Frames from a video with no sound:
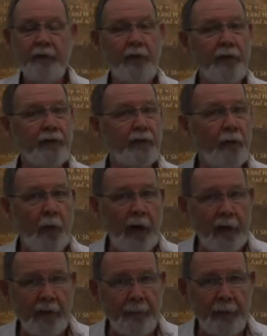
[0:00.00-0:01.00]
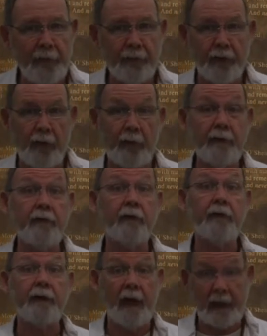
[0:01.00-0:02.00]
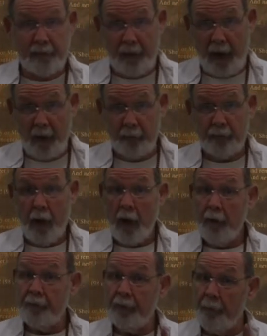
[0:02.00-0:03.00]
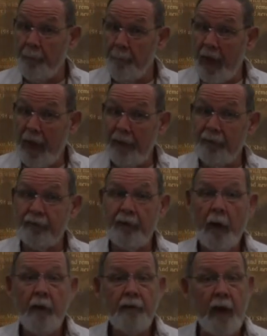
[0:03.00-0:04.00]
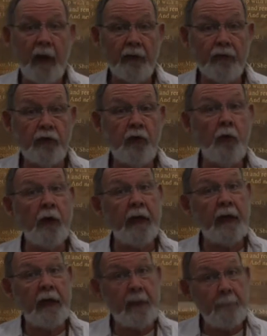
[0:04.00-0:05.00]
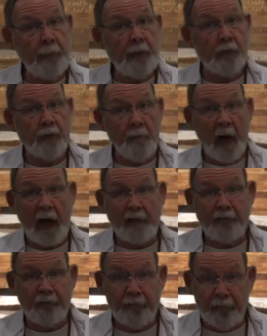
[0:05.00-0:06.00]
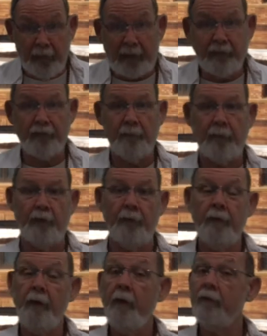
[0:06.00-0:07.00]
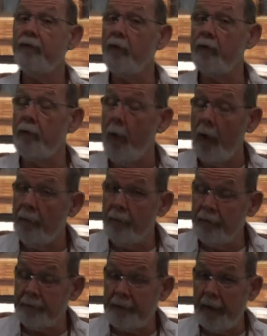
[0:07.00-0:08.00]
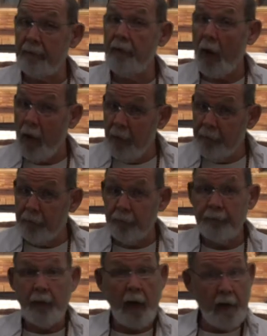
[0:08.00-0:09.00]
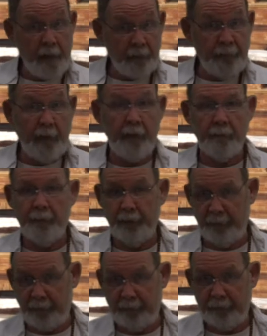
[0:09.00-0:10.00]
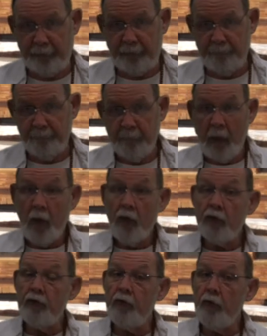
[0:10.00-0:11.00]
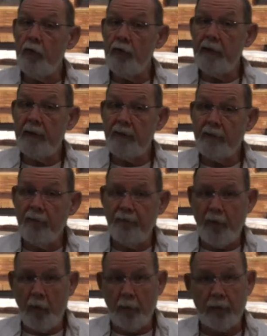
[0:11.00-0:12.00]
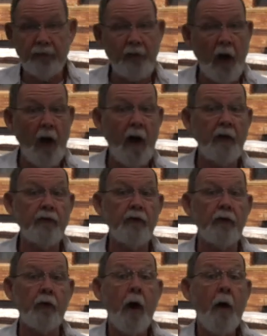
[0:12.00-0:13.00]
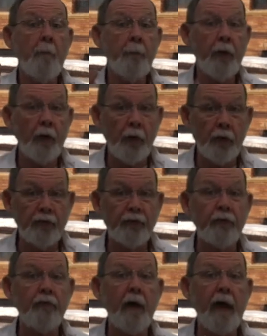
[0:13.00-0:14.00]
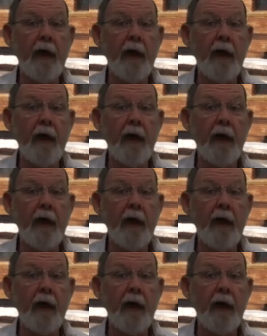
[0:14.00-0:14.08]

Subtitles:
the square to Pluto in your ninth house demands that you keep your mind flexible so you understand others and their beliefs. You need to focus on your personal